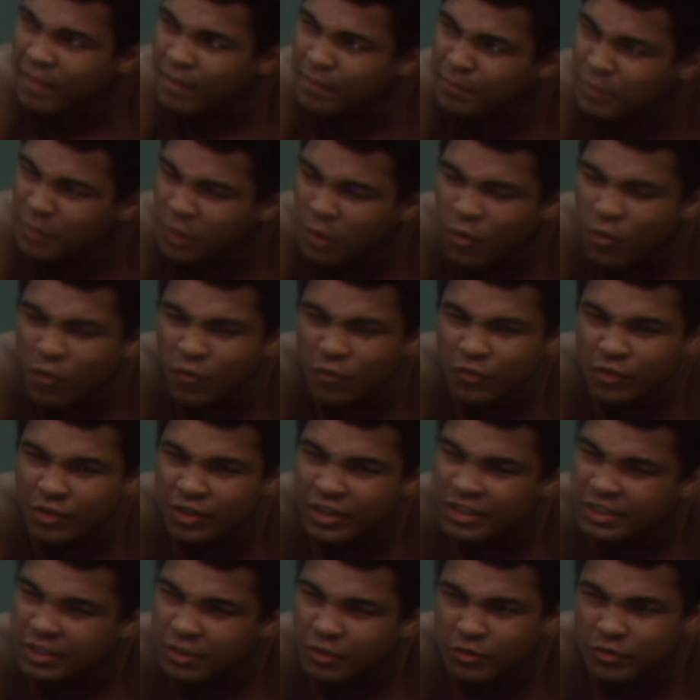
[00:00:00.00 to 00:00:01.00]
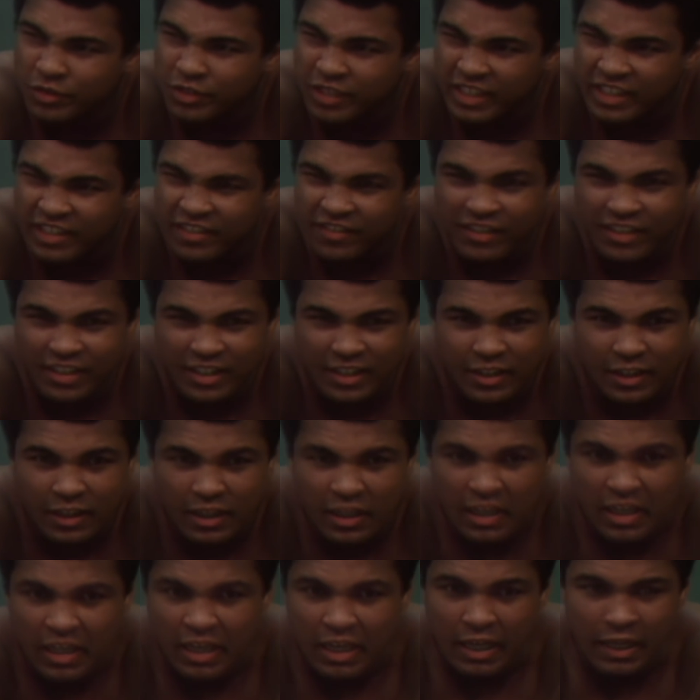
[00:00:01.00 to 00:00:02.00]
I'm known for this on
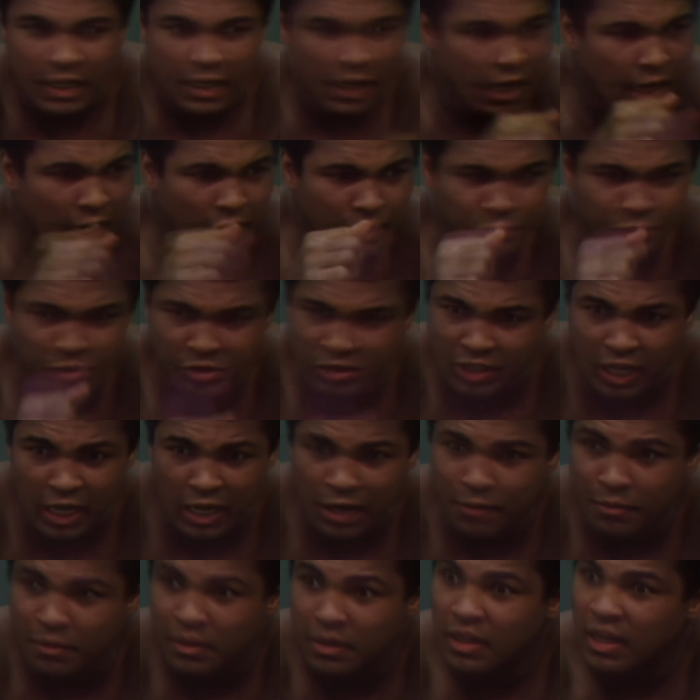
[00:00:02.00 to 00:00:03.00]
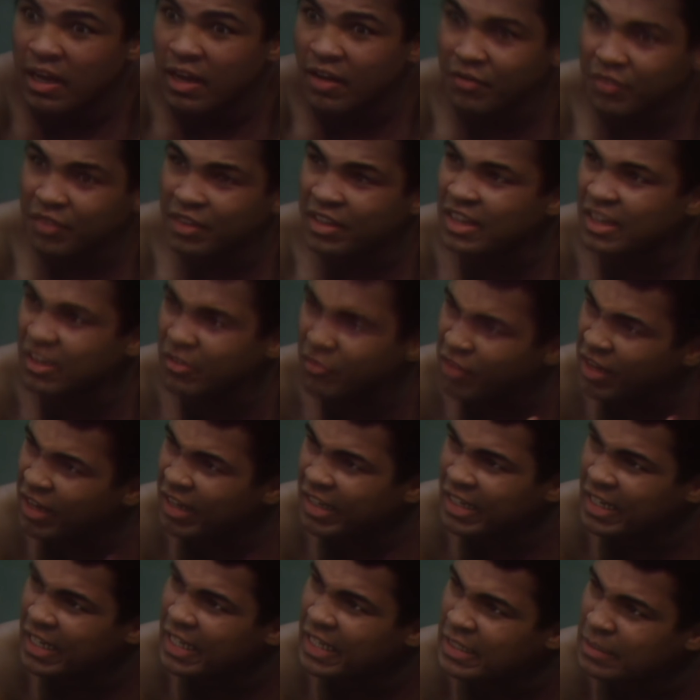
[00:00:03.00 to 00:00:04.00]
TV, and I'm champ. I figure they
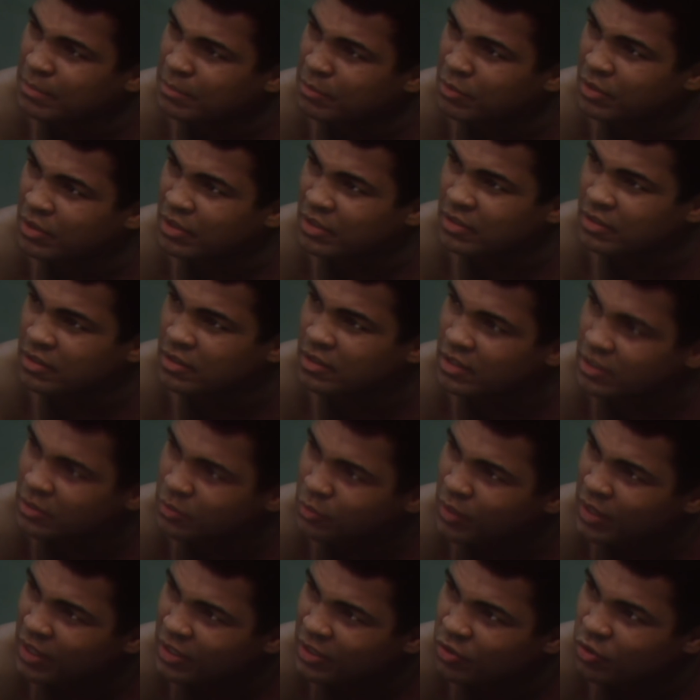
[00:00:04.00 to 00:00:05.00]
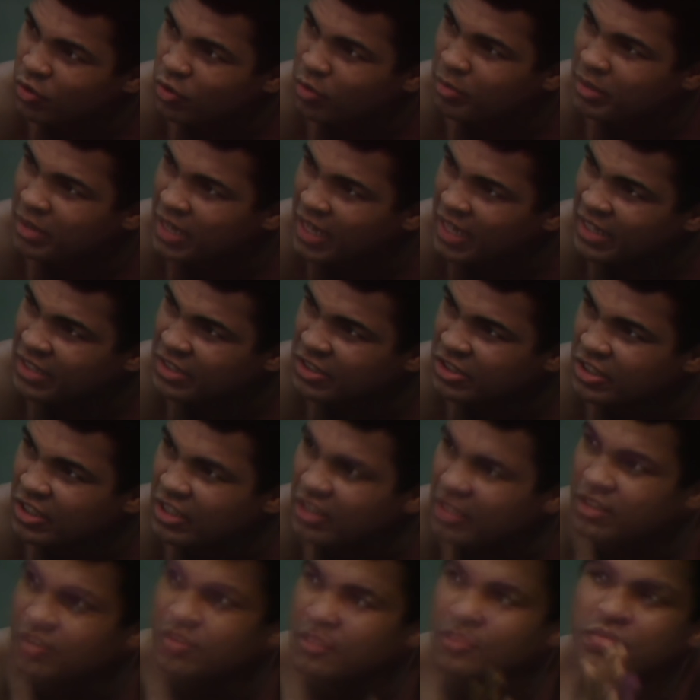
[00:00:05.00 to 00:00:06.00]
recognize me easy. That's what I do, but I can
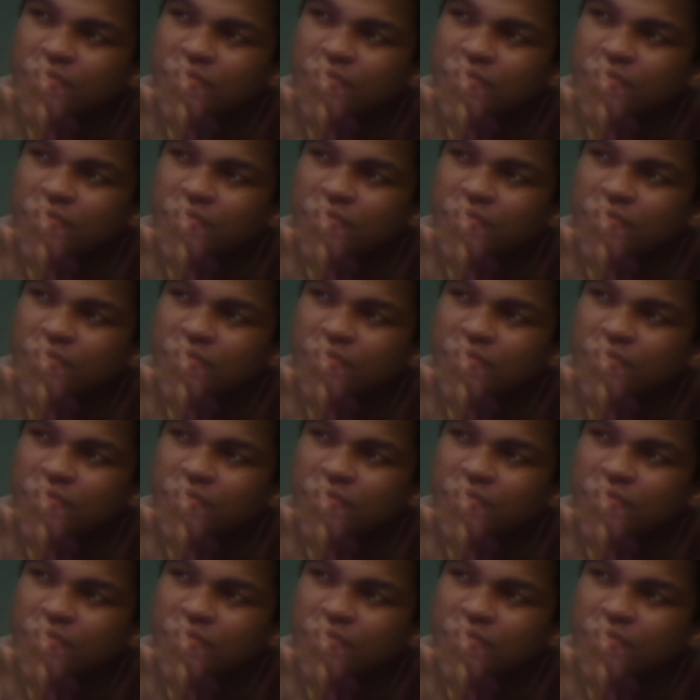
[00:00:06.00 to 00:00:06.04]
change.